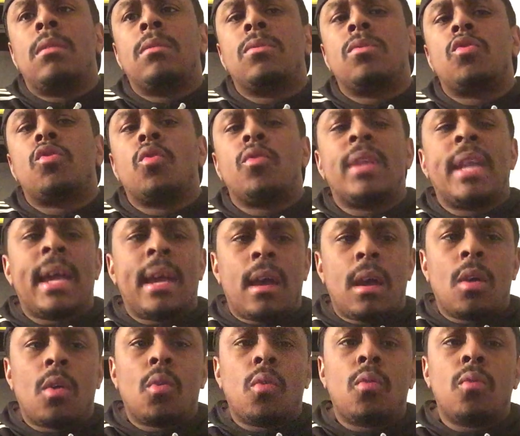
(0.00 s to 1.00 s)
So
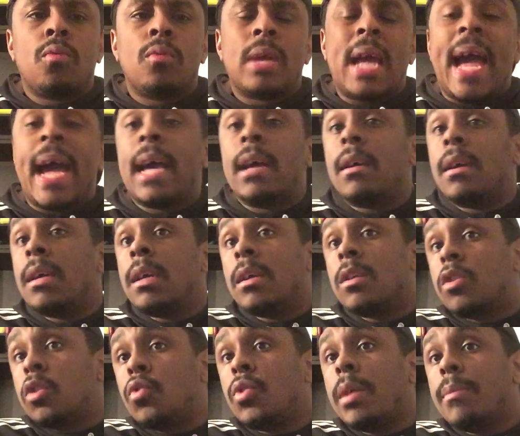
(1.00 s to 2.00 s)
now,
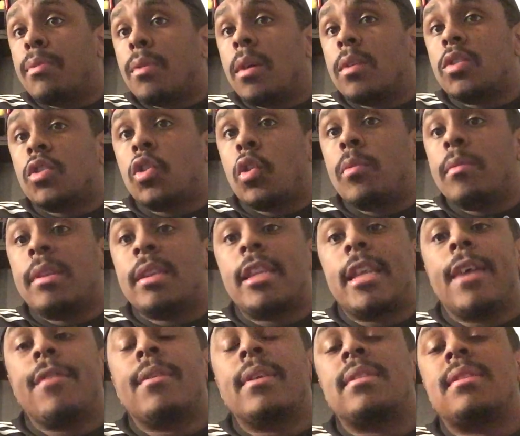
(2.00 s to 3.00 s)
including Braun Strowman,
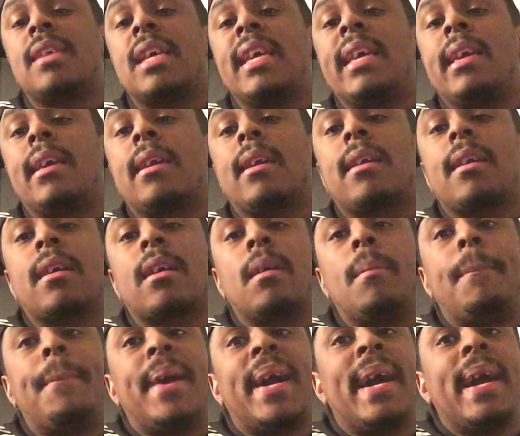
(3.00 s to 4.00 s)
there is a
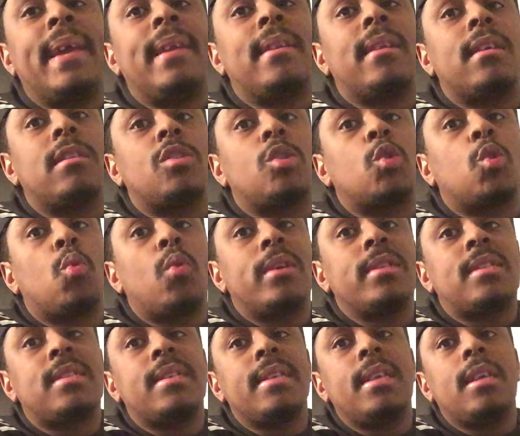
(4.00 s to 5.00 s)
combined
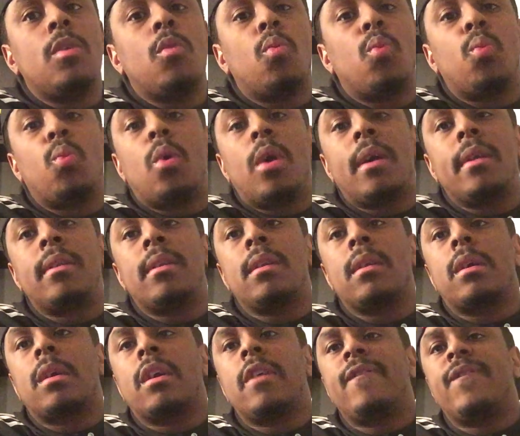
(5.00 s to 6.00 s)

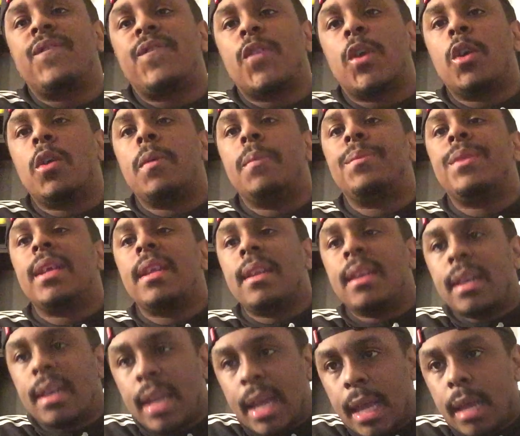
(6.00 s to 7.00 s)
21 confirmed
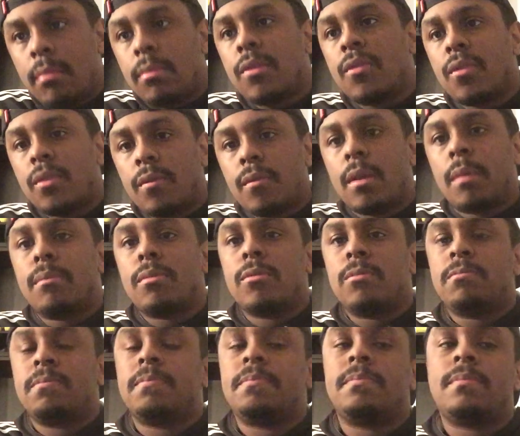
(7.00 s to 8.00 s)
names for the Rumble.
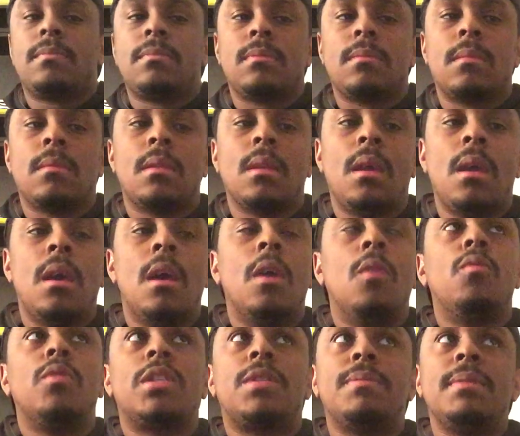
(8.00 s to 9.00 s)

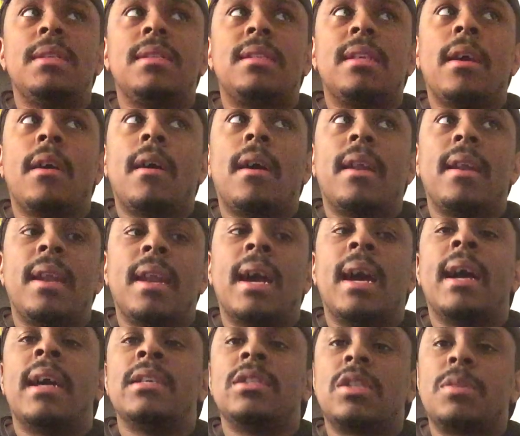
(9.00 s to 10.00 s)
Which means there are
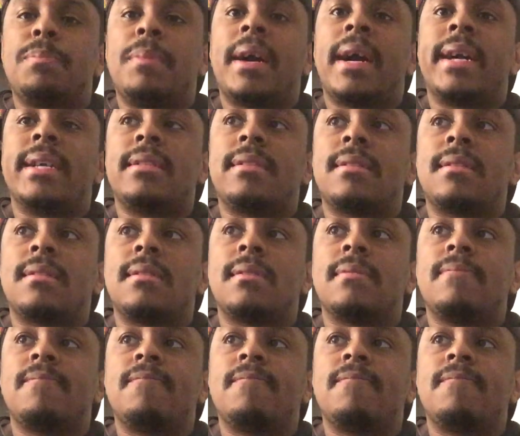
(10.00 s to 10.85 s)
9 spots